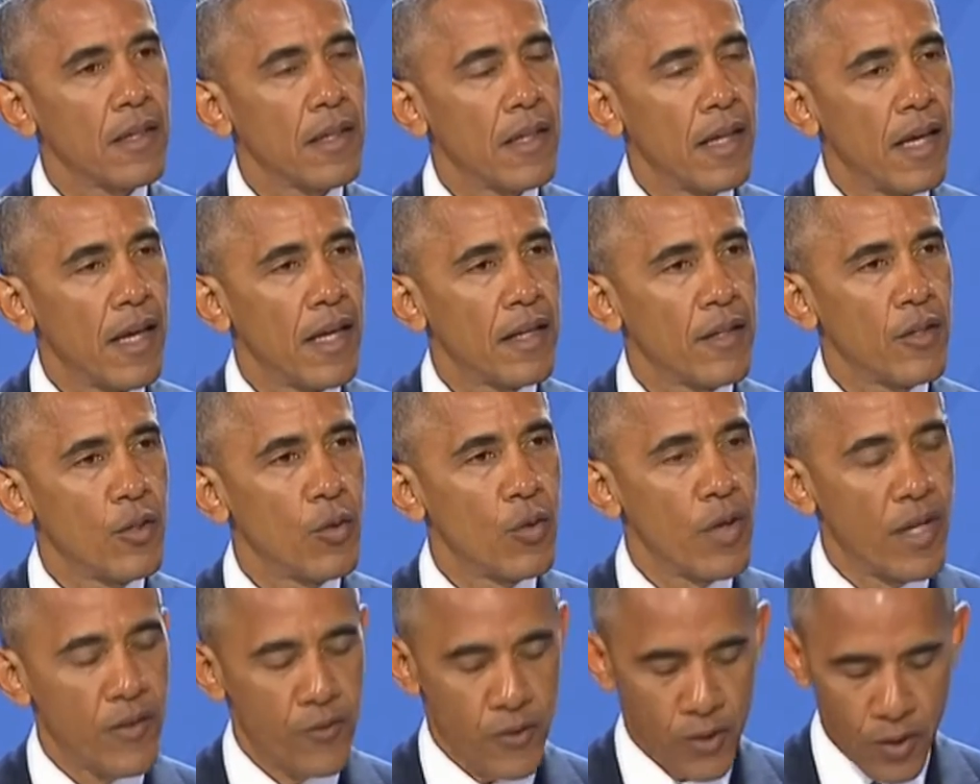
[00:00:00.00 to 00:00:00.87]
that
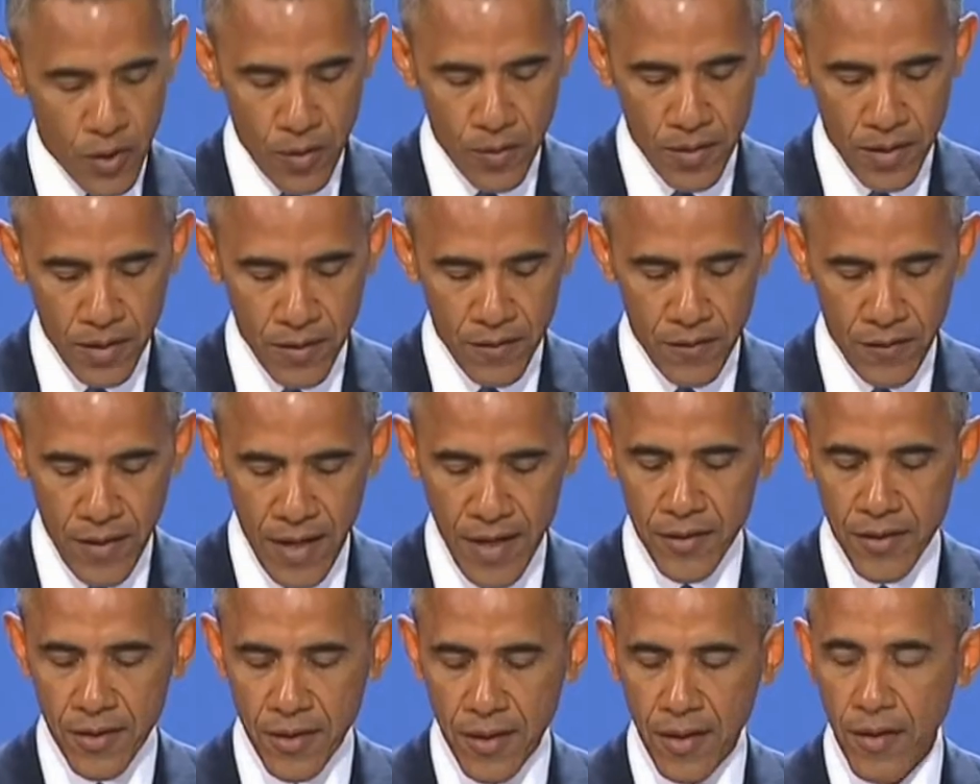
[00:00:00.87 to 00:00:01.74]
you have shown in the
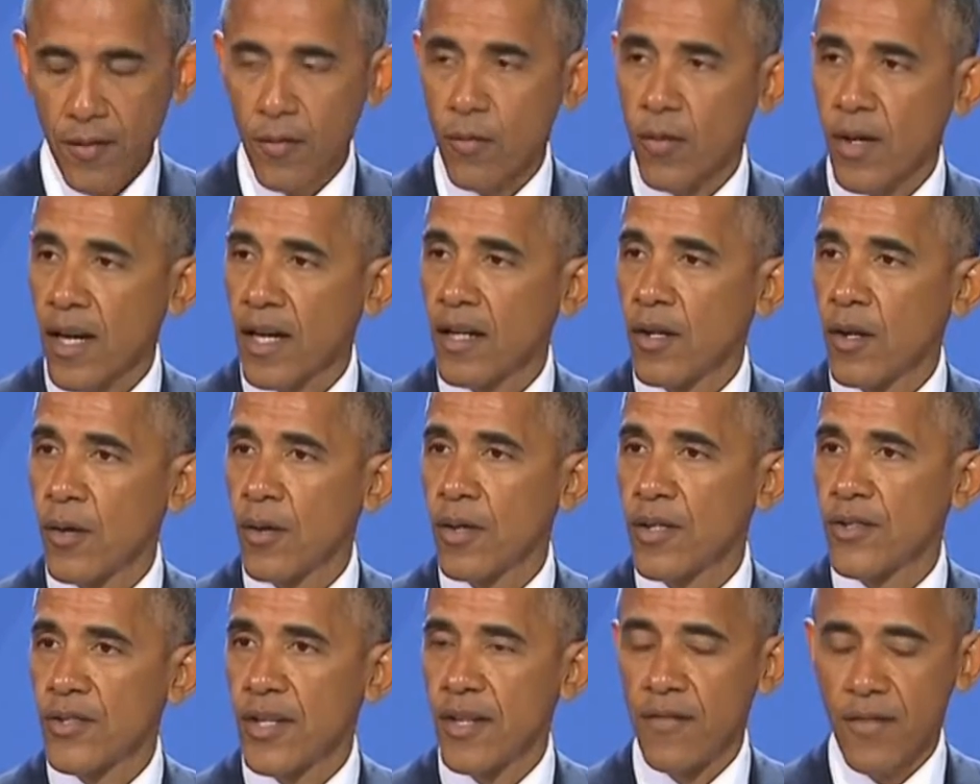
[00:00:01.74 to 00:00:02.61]
face of what I know
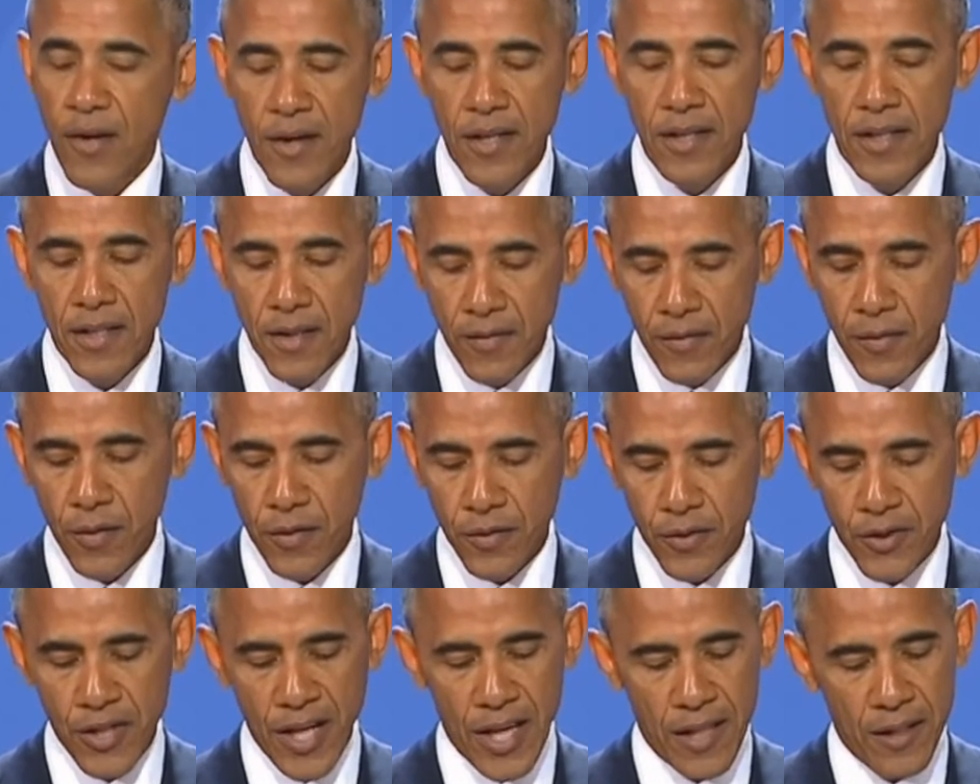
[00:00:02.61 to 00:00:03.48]
is a very
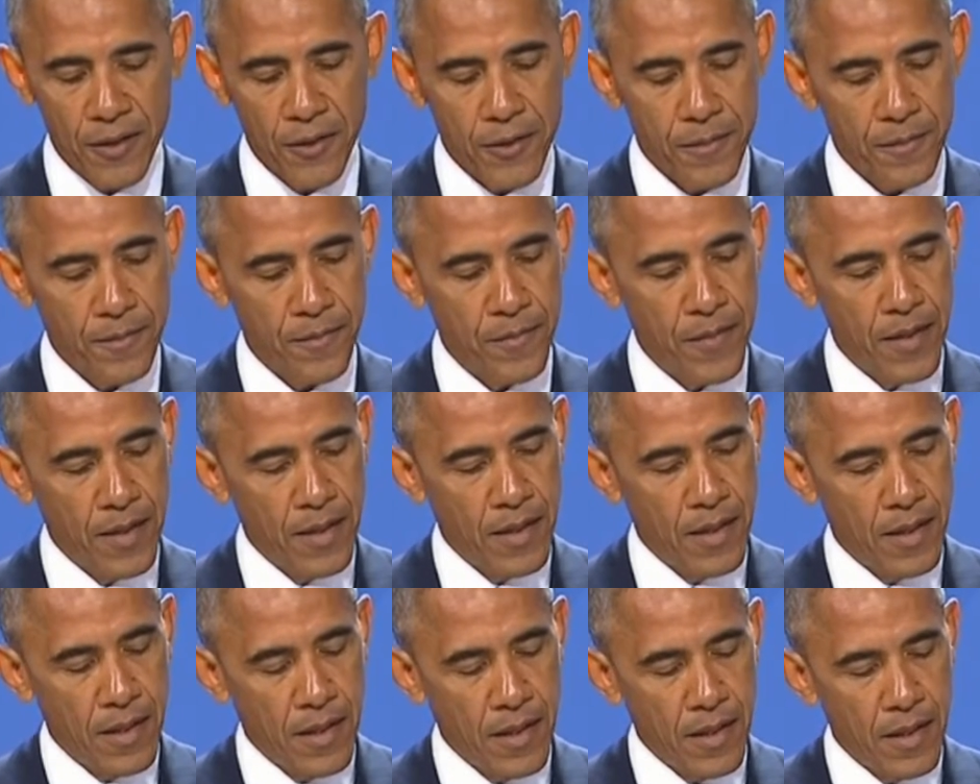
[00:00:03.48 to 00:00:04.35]
difficult challenge.
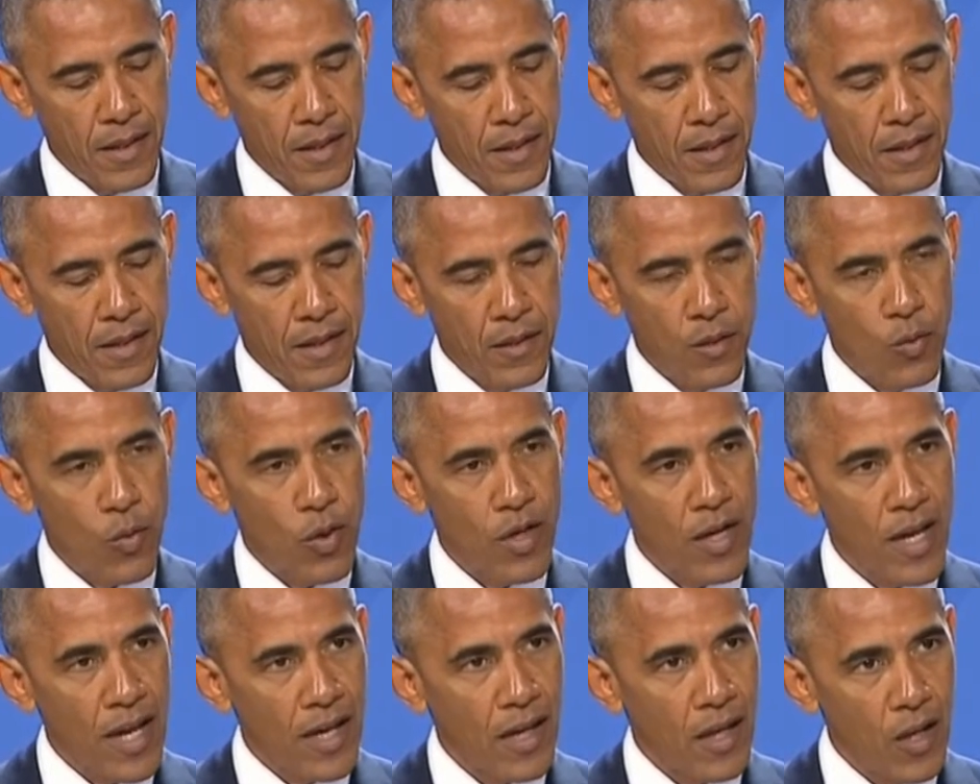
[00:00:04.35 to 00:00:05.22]
You
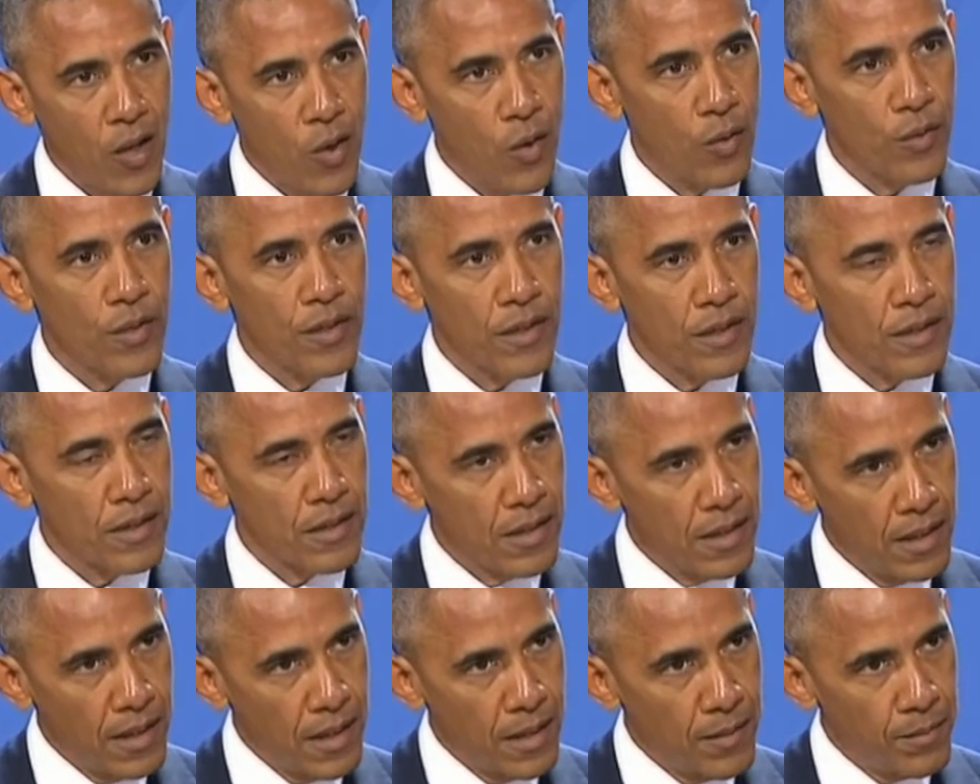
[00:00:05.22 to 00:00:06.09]
are not alone
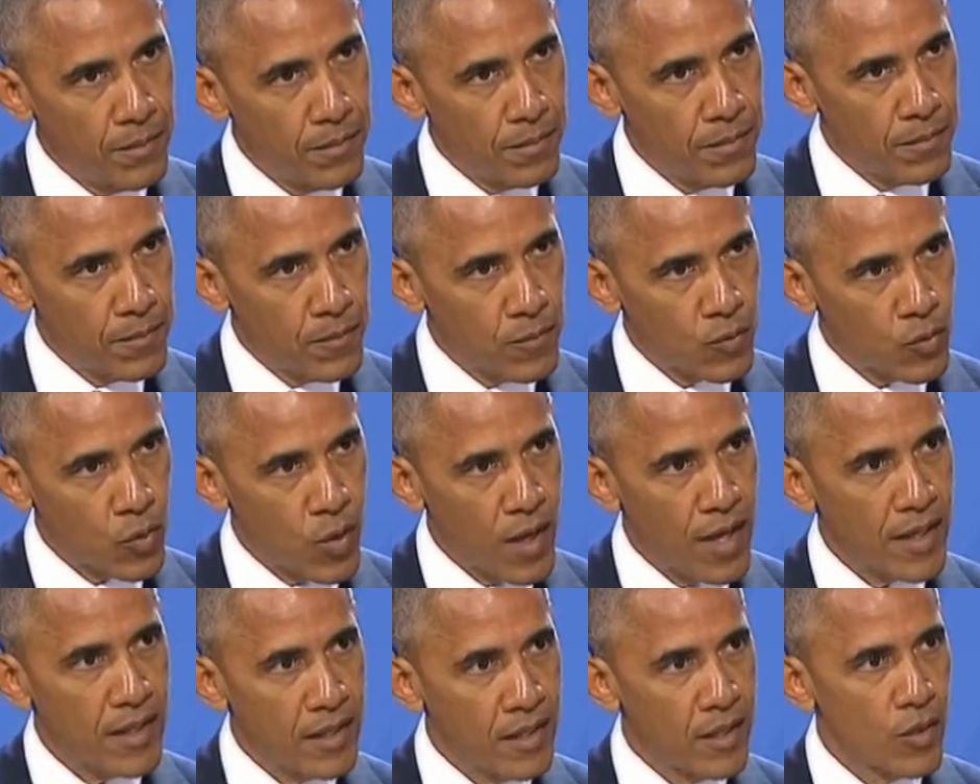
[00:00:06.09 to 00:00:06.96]
in
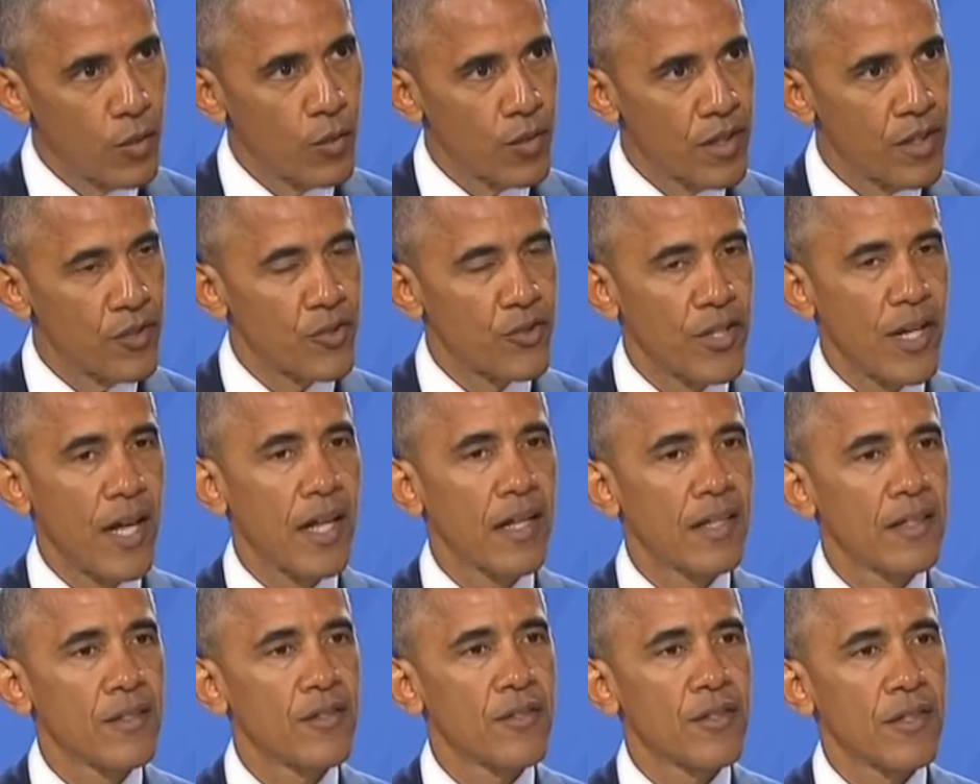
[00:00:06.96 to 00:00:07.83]
trying to deal with this
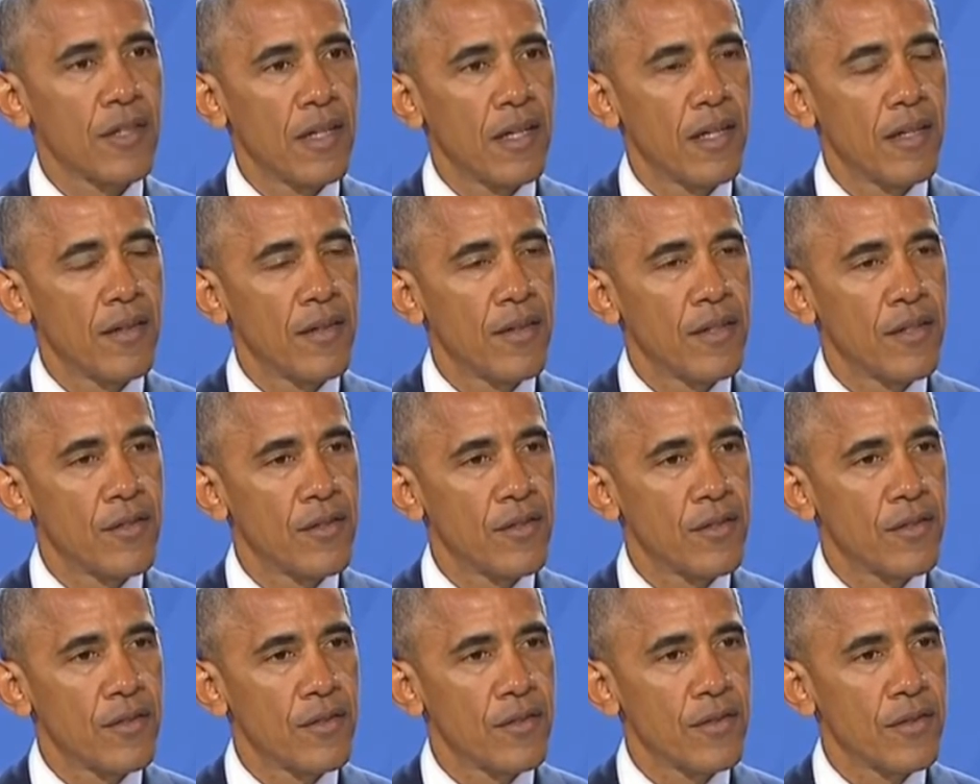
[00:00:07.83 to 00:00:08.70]
challenge. This
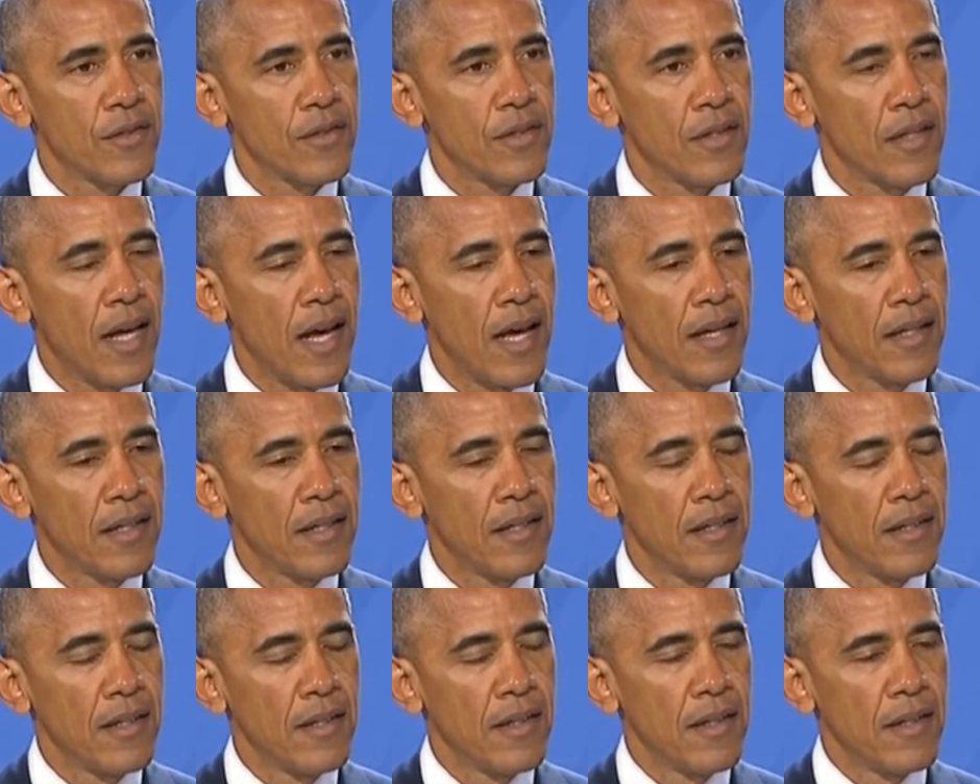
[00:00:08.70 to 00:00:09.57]
is not
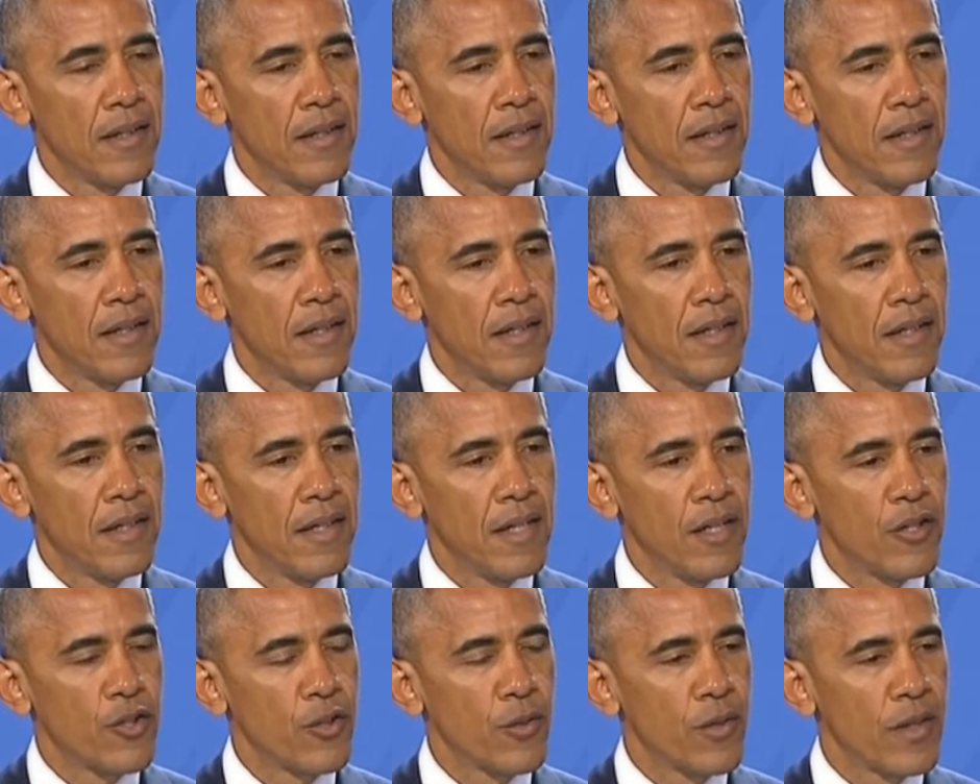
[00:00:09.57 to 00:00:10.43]
an
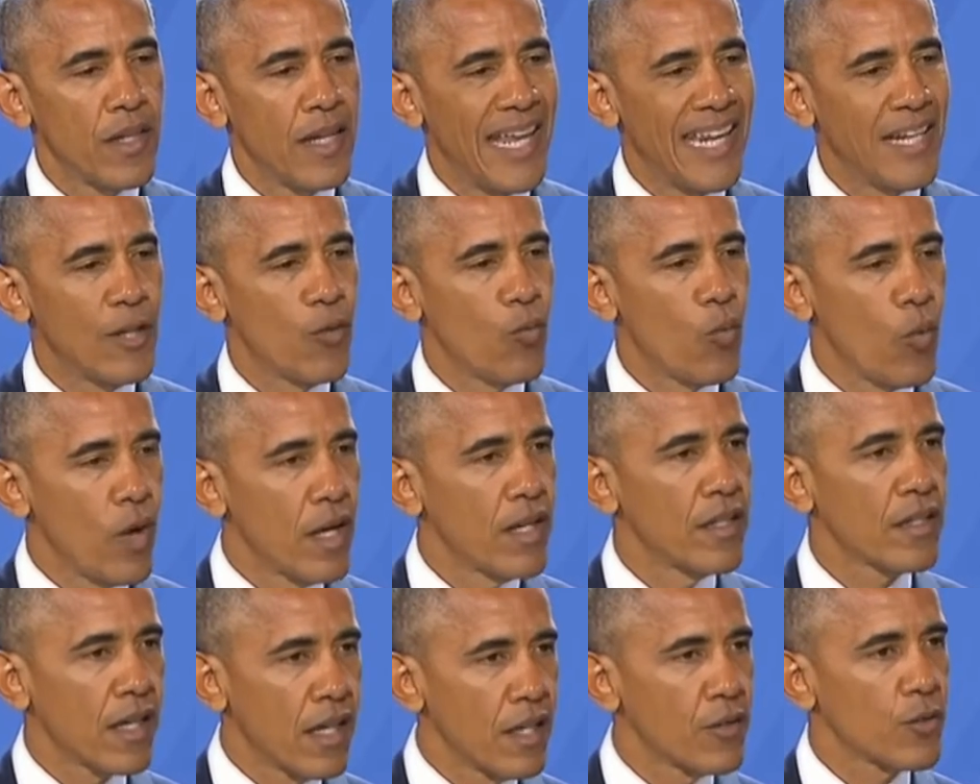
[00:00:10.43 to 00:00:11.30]
issue that any
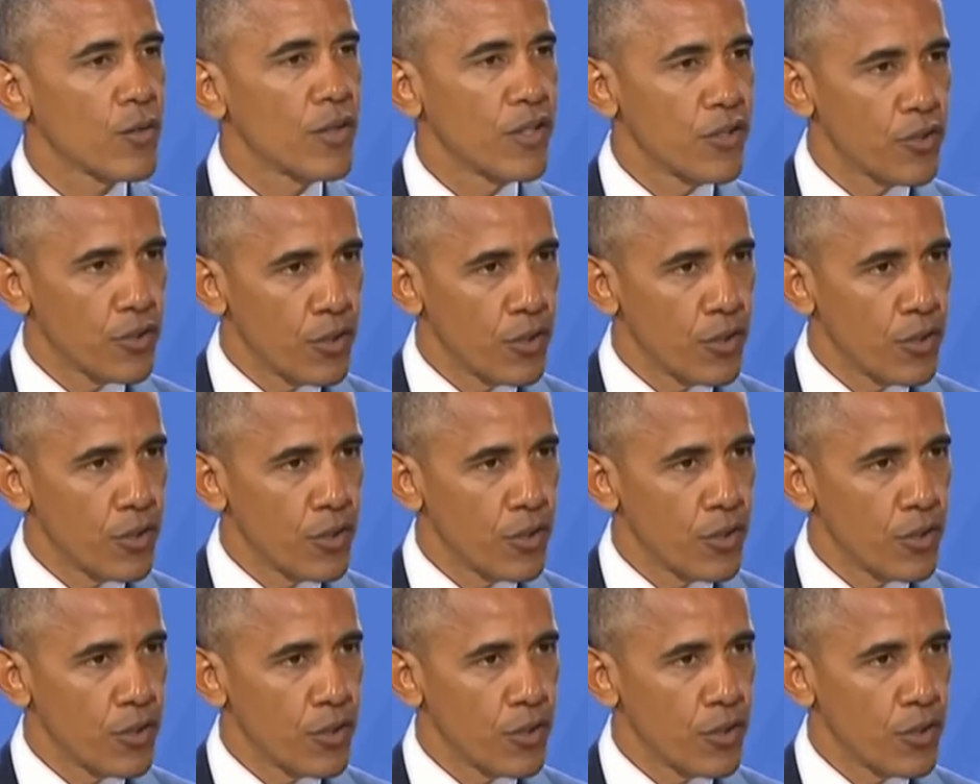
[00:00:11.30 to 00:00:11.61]
one country